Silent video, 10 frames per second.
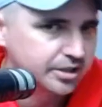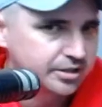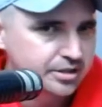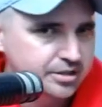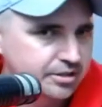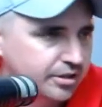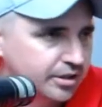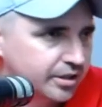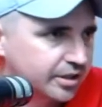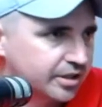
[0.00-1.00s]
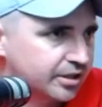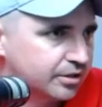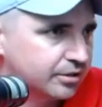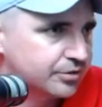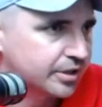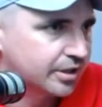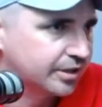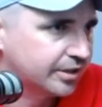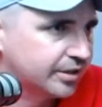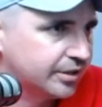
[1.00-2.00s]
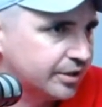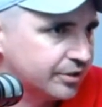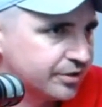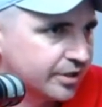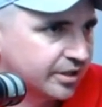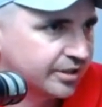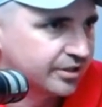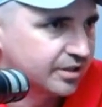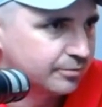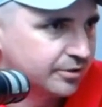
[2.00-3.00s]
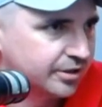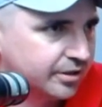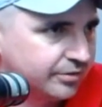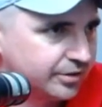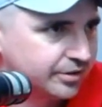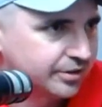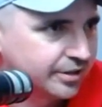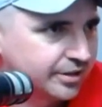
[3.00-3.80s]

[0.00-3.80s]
need this so I don't get kicked off Centrelink. Can you tell Centrelink to come to the interview?